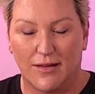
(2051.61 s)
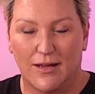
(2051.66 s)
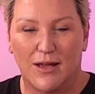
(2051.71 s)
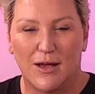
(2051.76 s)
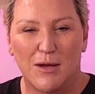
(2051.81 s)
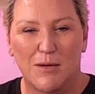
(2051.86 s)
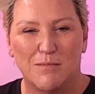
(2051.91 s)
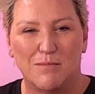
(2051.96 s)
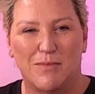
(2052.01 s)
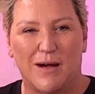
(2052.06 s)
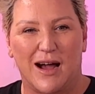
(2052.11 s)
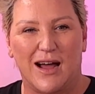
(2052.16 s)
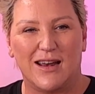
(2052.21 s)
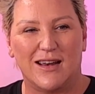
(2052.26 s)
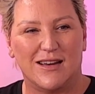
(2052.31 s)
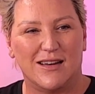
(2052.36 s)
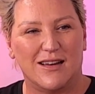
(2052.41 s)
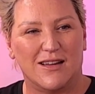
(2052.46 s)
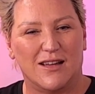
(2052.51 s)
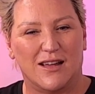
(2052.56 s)
Mm.
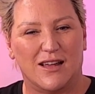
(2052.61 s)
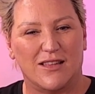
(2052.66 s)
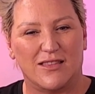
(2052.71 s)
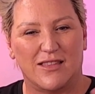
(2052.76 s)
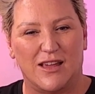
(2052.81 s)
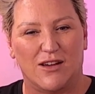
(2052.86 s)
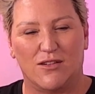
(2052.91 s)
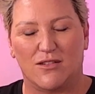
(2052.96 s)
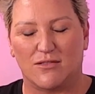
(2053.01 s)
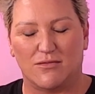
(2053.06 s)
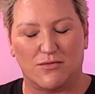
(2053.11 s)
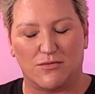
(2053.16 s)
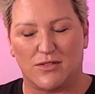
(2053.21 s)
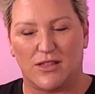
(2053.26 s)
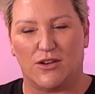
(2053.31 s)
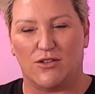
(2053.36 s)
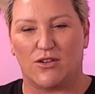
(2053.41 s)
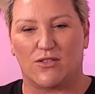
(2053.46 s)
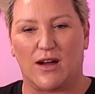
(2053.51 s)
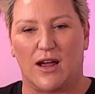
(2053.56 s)
But they're
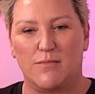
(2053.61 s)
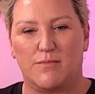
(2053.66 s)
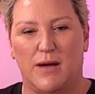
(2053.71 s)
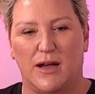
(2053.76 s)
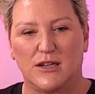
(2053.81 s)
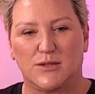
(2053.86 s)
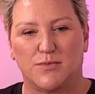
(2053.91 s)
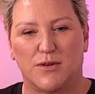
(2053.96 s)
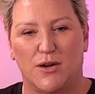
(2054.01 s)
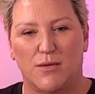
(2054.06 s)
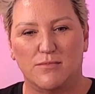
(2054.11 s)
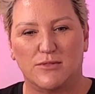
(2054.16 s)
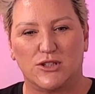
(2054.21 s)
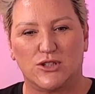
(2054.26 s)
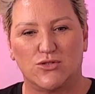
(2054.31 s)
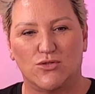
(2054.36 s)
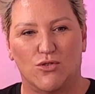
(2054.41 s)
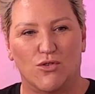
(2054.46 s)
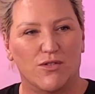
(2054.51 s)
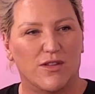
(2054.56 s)
they're a great bunch. But I'm
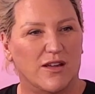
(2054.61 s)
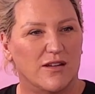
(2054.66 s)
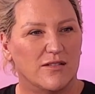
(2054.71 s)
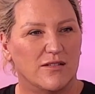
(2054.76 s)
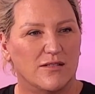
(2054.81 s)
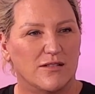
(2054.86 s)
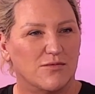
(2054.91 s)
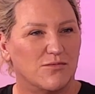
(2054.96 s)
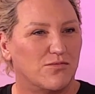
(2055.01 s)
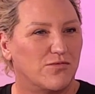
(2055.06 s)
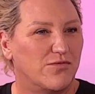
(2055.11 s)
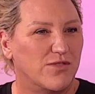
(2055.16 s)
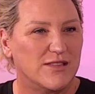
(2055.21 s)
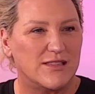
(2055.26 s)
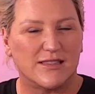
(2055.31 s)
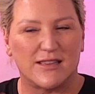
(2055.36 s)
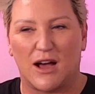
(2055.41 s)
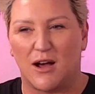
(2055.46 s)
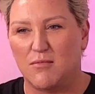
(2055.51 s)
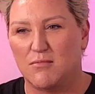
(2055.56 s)
sure that for
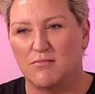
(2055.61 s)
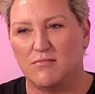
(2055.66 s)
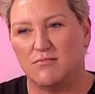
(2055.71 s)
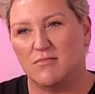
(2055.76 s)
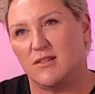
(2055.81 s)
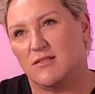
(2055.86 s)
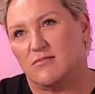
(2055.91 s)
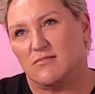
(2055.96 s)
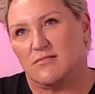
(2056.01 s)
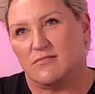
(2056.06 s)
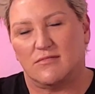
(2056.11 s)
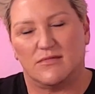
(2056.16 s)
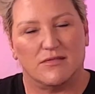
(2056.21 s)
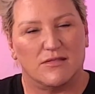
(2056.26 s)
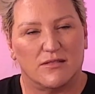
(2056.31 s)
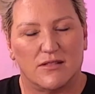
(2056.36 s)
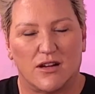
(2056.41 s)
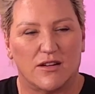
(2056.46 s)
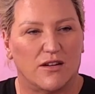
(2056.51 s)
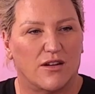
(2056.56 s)
some,
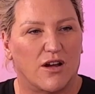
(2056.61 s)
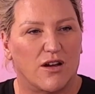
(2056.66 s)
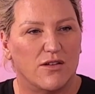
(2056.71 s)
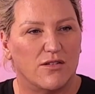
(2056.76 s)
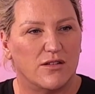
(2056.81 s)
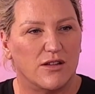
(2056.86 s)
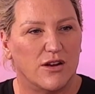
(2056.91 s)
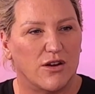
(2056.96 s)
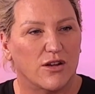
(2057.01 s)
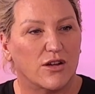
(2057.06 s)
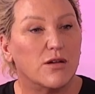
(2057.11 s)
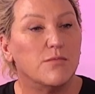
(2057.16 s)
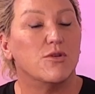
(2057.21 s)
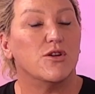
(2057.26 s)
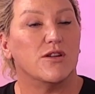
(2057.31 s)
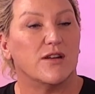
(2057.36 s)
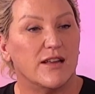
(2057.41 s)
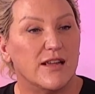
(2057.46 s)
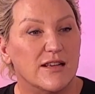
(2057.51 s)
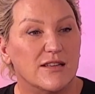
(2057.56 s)
I don't know, you know,
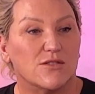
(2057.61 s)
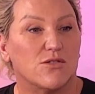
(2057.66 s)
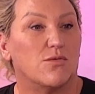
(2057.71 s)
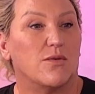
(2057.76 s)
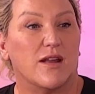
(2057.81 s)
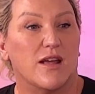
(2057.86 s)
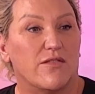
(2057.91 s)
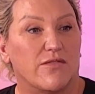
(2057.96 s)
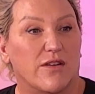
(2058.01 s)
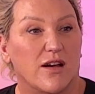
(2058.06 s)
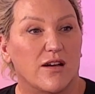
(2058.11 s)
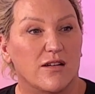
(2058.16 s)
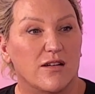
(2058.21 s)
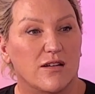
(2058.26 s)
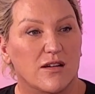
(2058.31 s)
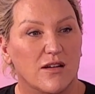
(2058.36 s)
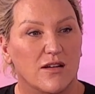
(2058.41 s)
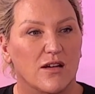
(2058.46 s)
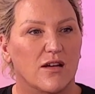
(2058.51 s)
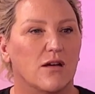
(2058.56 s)
communities or
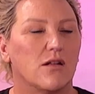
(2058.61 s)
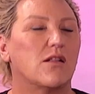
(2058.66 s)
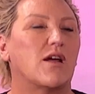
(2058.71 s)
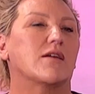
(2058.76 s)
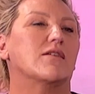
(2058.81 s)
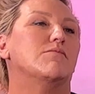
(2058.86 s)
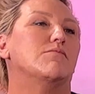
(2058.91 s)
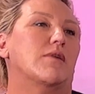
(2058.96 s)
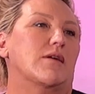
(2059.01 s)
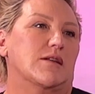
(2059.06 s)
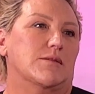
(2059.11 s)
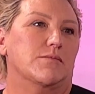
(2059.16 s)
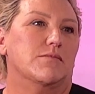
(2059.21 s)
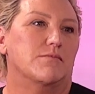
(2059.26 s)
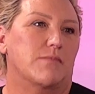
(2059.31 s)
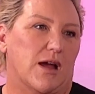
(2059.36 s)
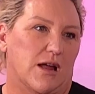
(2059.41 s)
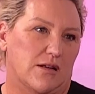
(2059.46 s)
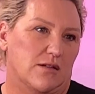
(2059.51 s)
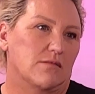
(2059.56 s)
whatever, like mate,
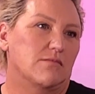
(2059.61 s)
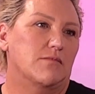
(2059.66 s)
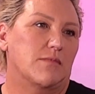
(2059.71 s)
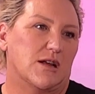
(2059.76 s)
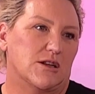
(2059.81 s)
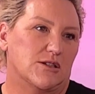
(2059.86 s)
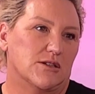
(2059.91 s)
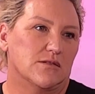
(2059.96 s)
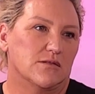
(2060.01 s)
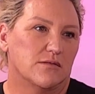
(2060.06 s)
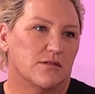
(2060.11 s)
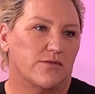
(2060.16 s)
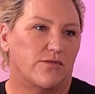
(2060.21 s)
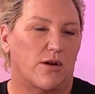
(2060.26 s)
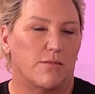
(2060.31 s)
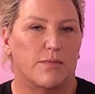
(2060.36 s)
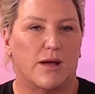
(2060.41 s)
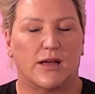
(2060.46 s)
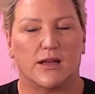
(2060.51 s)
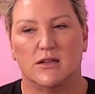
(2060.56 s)
imagine if
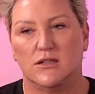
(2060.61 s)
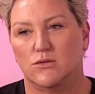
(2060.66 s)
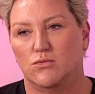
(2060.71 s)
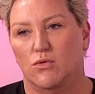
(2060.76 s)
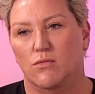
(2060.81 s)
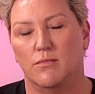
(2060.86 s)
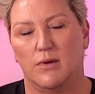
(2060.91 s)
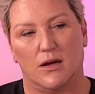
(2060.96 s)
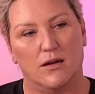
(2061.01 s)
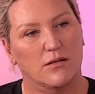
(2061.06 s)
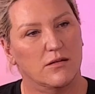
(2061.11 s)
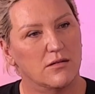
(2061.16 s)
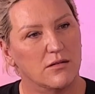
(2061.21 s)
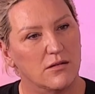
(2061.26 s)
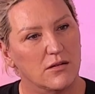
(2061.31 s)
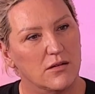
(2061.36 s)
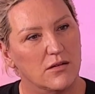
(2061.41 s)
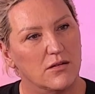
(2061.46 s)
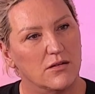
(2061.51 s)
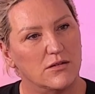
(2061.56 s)
I'm back in Toowoomba
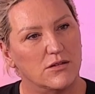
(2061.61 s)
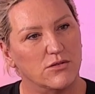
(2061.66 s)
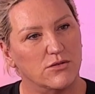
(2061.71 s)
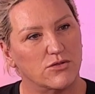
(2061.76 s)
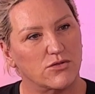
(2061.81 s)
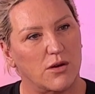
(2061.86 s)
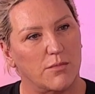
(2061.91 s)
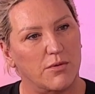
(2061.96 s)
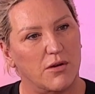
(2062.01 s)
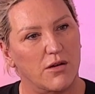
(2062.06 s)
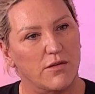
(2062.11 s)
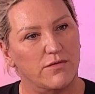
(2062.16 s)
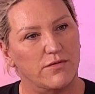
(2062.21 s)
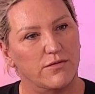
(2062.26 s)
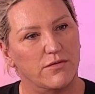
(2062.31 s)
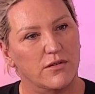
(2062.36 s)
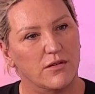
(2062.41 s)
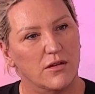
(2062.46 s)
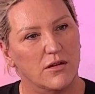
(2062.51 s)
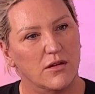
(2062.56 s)
doing drop
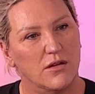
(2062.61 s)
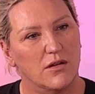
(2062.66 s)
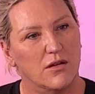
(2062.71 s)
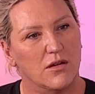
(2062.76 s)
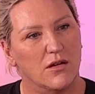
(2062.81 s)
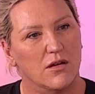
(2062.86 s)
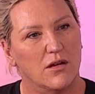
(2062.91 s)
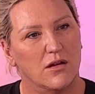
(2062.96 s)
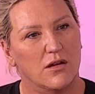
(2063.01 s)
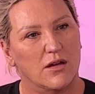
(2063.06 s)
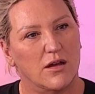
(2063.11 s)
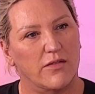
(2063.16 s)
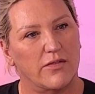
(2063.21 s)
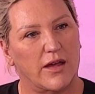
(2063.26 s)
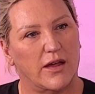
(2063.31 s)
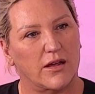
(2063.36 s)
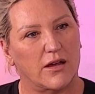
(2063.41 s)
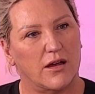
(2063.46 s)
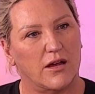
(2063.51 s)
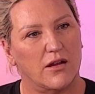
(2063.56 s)
off. Totally. And
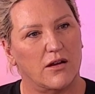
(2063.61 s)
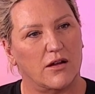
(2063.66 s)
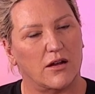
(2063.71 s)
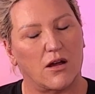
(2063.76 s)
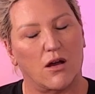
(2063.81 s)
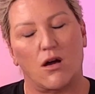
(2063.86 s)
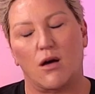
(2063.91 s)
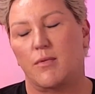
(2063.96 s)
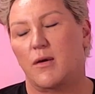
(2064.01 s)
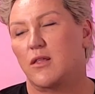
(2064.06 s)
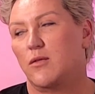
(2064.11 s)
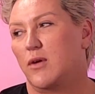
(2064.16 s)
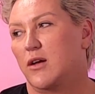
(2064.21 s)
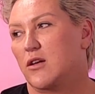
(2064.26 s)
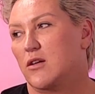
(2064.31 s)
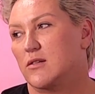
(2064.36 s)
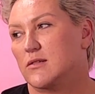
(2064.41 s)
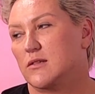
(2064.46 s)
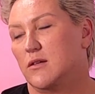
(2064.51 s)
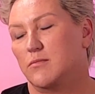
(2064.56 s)
they go and I go, oh by the way,
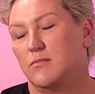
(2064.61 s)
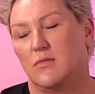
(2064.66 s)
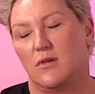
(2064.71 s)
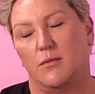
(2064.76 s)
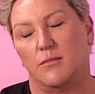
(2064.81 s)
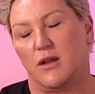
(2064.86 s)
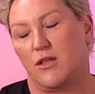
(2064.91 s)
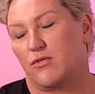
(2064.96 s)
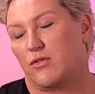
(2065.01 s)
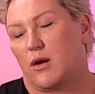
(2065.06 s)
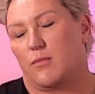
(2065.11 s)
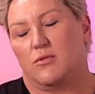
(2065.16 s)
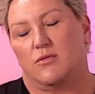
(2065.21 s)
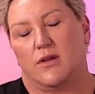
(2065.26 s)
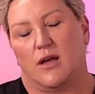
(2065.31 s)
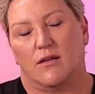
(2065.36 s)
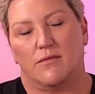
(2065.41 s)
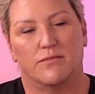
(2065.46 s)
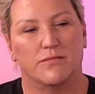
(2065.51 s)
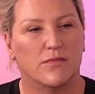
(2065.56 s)
girls, I'm I'm in a thruple
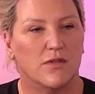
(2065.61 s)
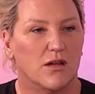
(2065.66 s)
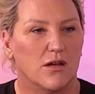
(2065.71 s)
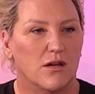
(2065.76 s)
now.